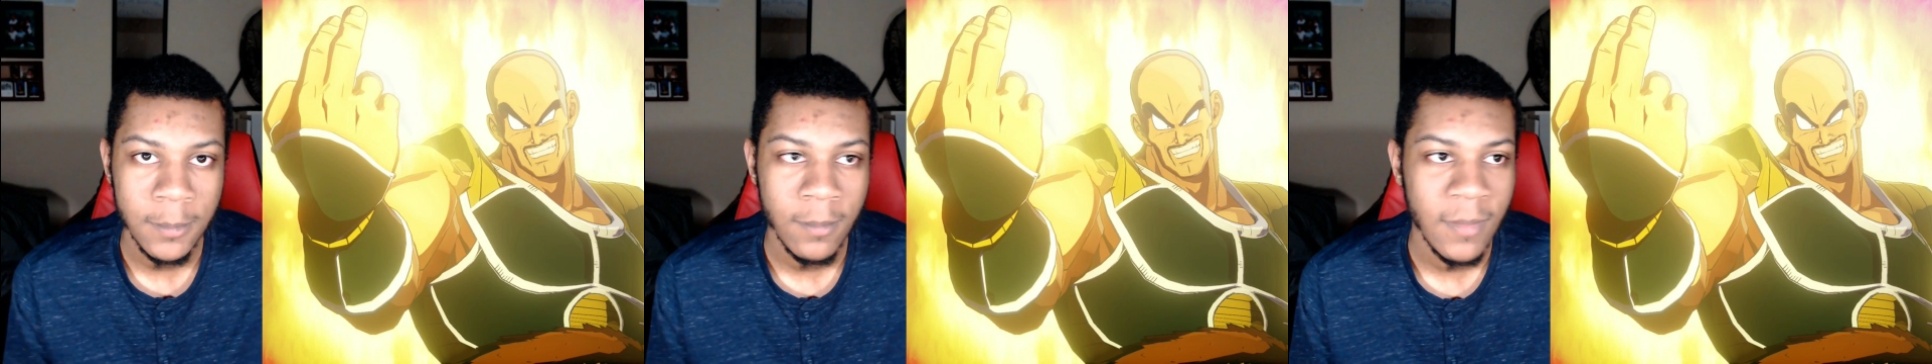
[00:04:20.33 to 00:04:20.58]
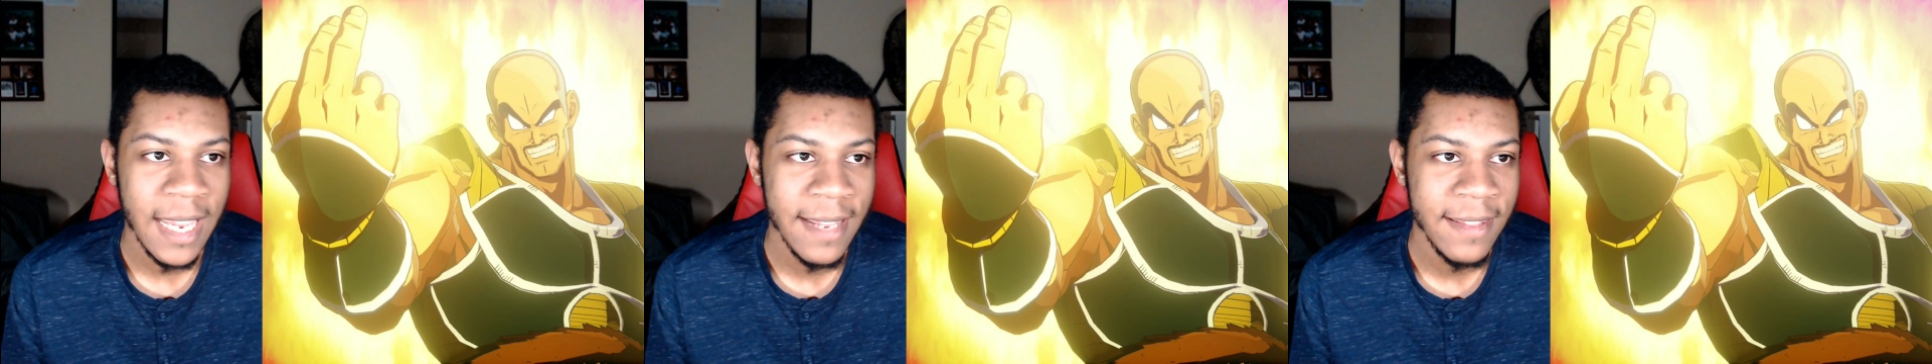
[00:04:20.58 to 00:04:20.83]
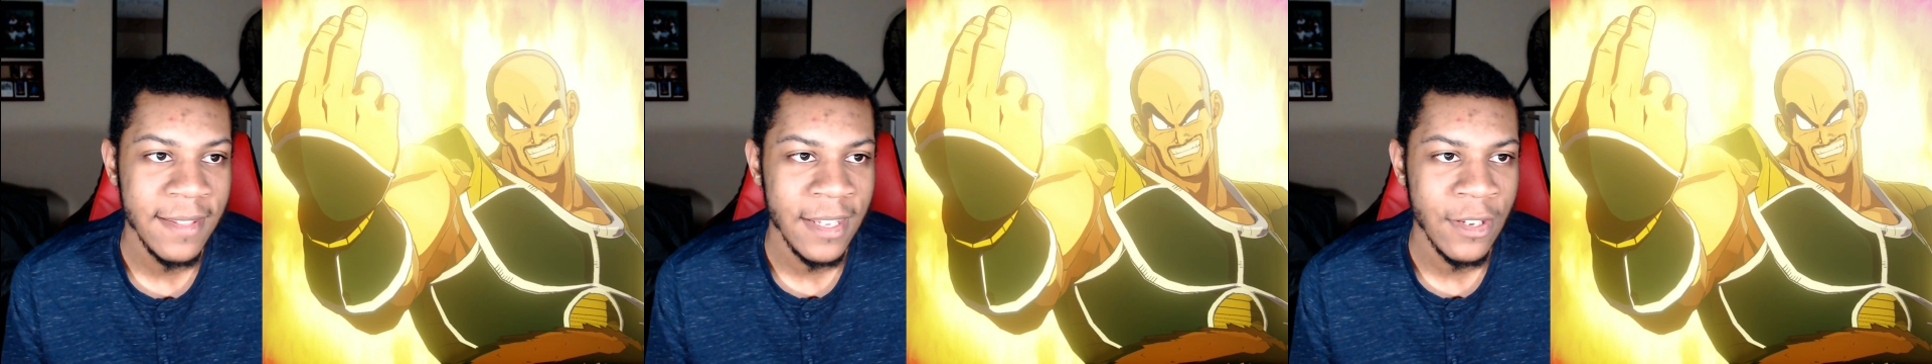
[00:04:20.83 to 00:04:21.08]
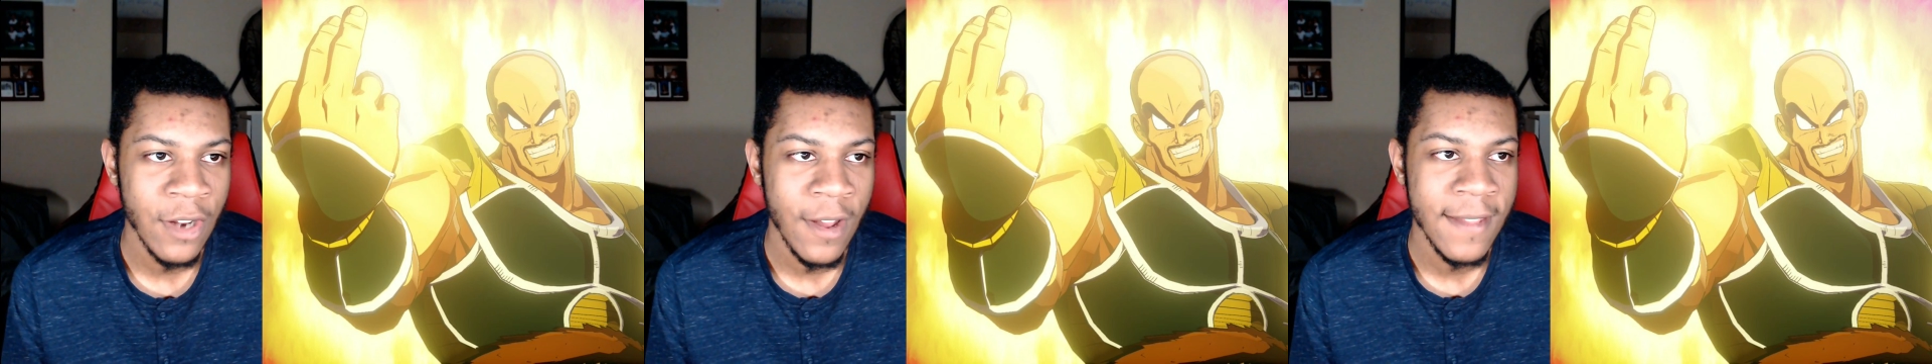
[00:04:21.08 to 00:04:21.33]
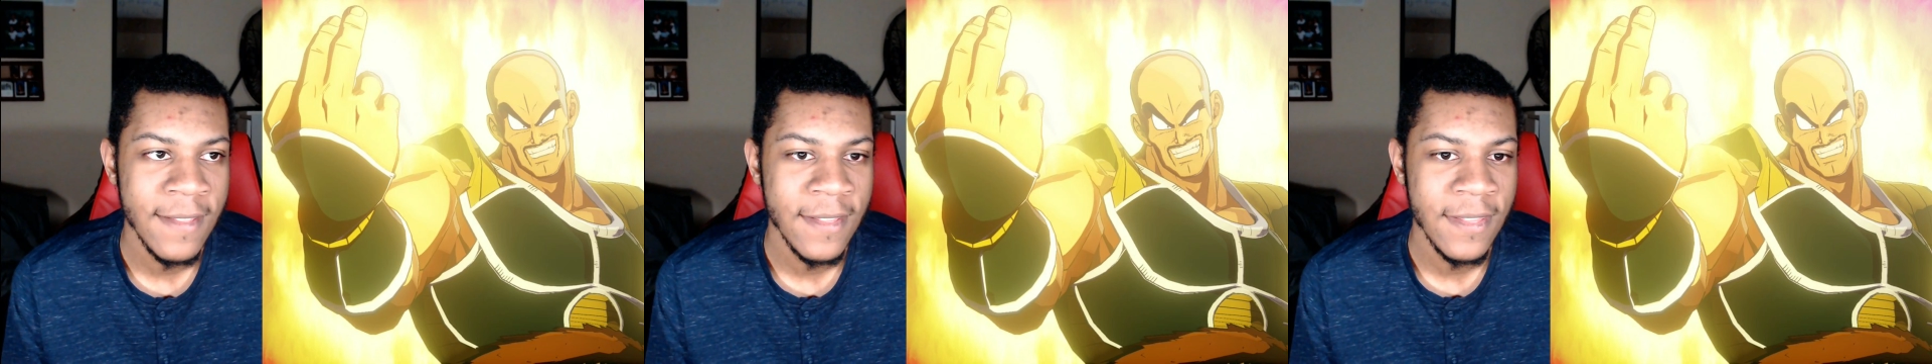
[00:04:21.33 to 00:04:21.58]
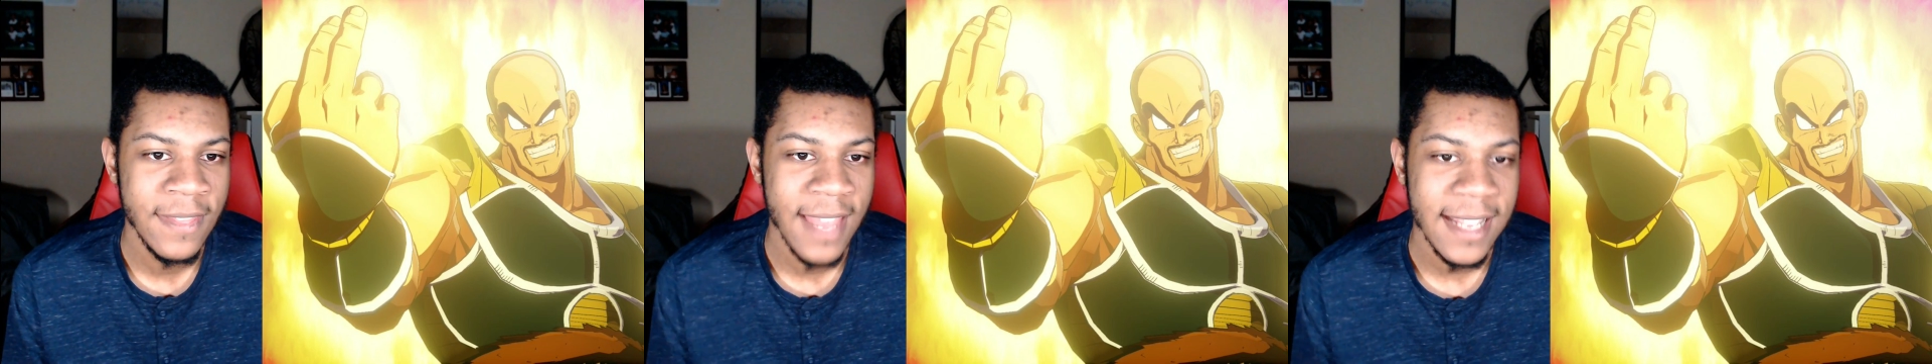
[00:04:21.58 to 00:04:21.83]
And, you know,
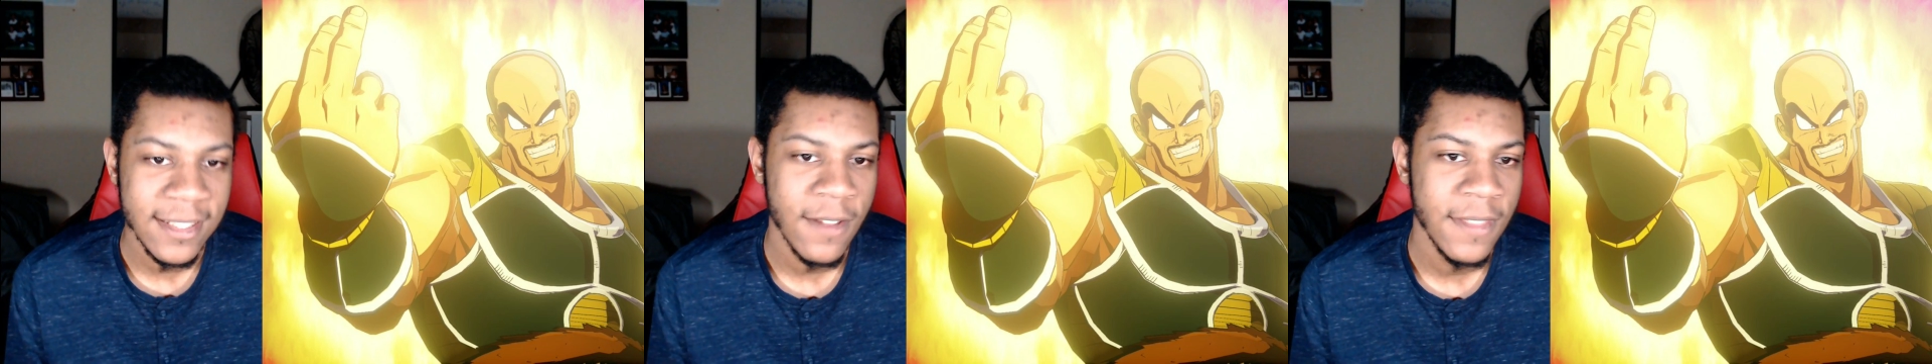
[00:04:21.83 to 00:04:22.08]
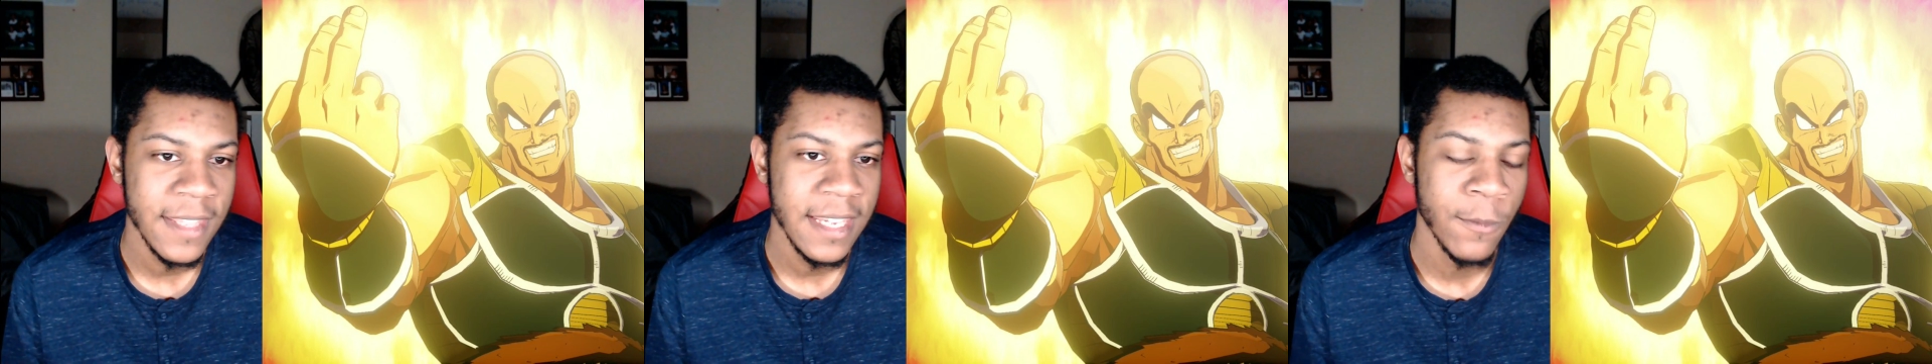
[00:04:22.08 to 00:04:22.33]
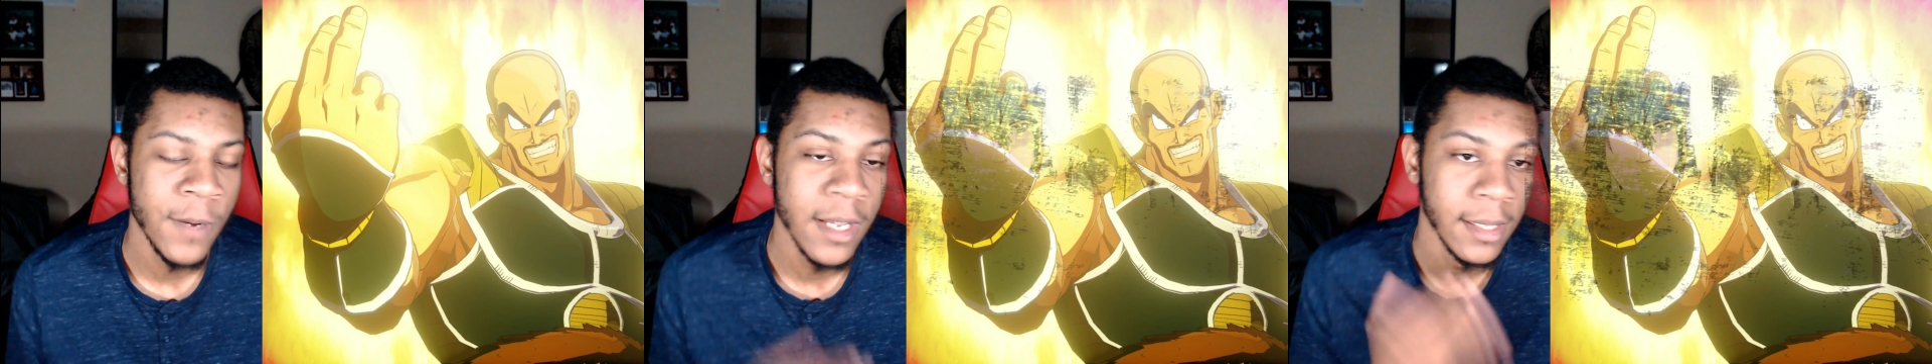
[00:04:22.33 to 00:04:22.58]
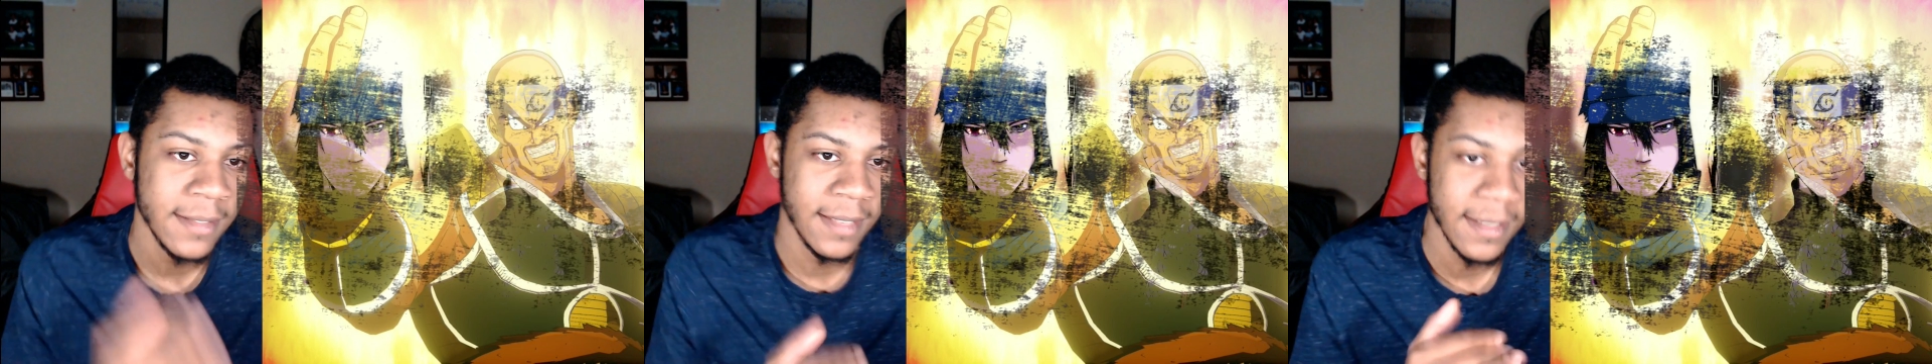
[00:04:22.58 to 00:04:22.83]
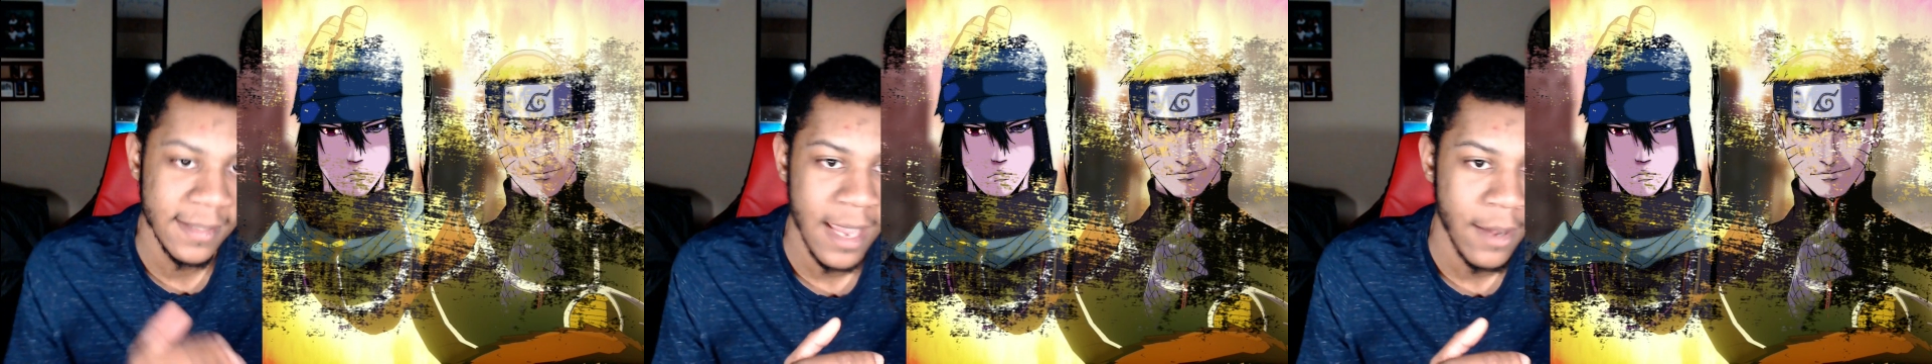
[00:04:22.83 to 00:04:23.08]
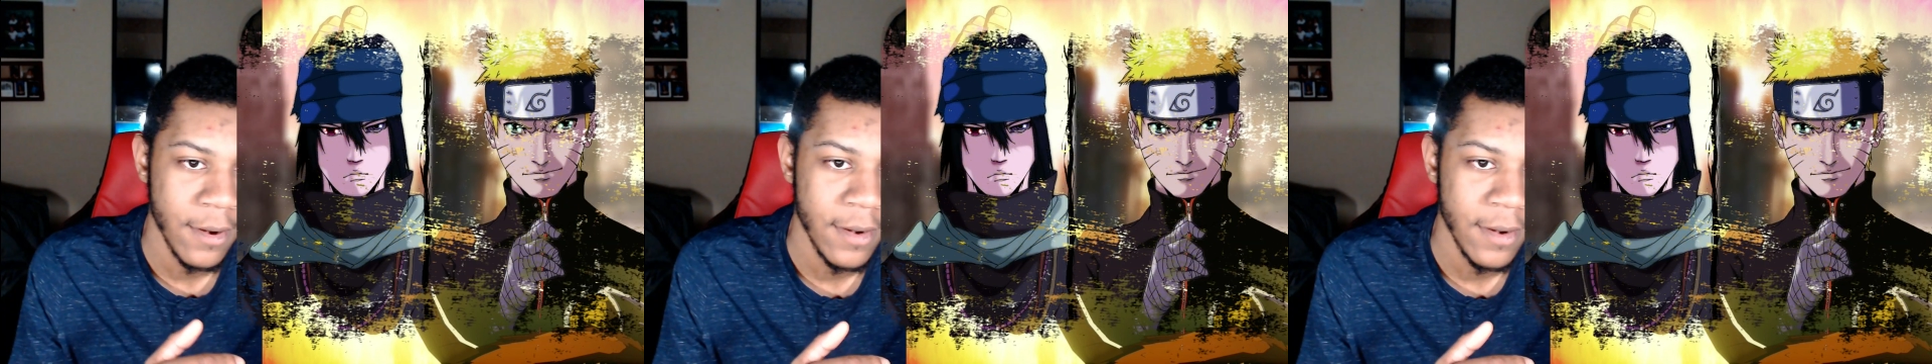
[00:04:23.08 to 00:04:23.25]
and that's on the realistic standard.